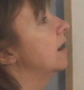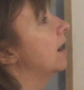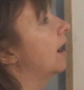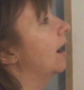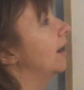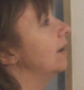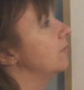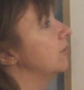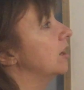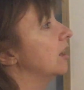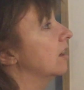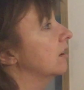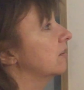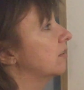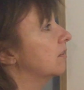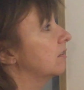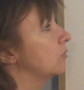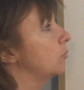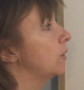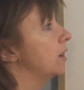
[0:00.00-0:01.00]
I have an x
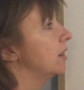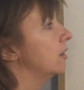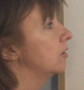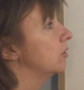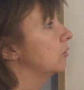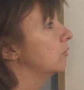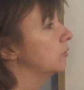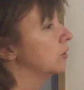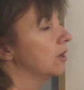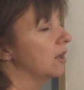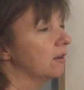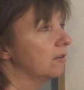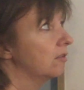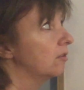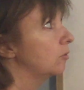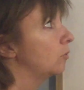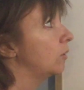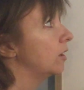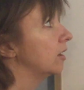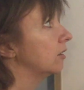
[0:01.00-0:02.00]
squared over an x
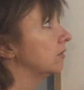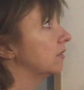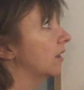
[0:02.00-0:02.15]
squared.